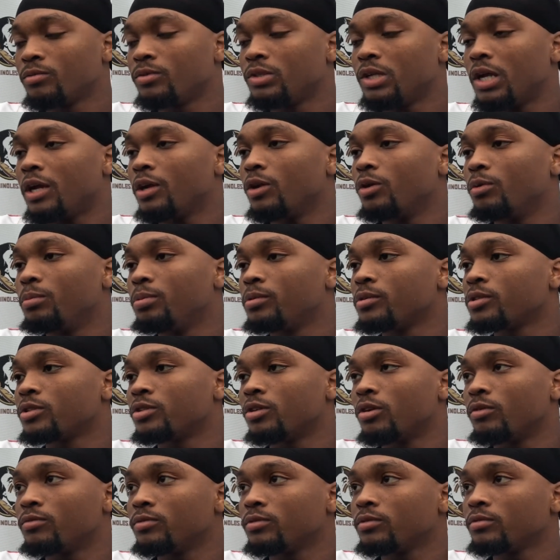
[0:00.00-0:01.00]
we're not no
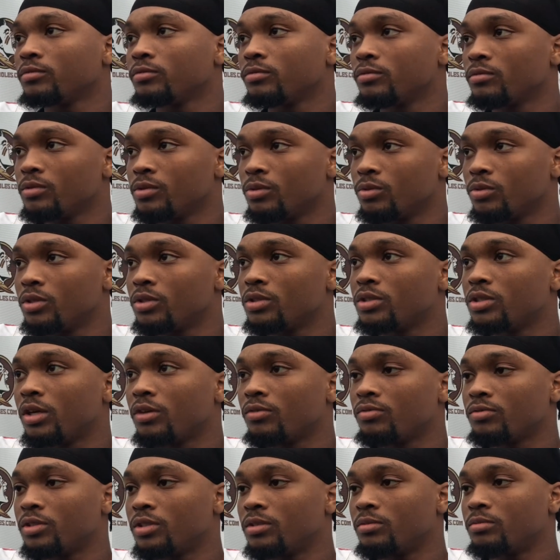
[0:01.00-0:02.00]
pushover. We're a
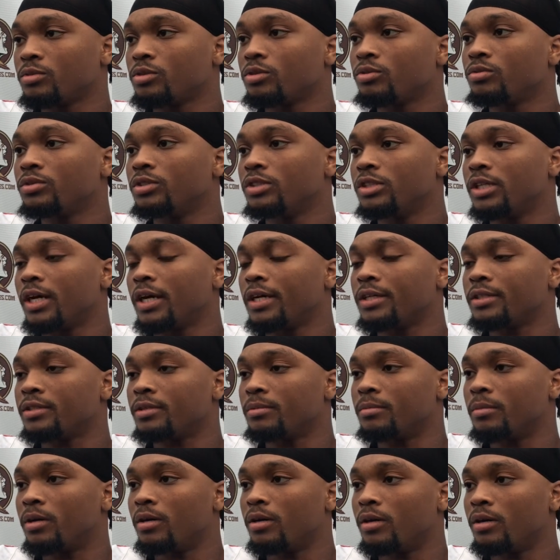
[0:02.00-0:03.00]
tough team too. Just had some.
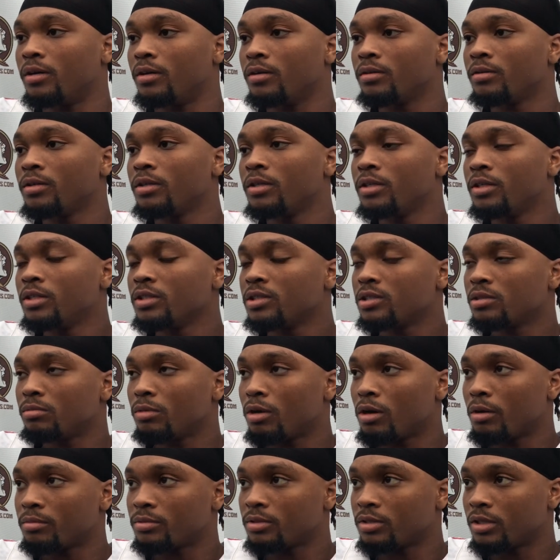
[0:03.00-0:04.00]
Uh, some
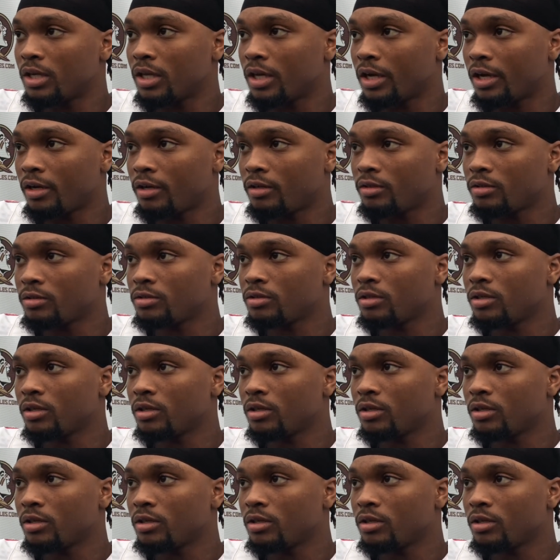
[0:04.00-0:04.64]
ups and downs.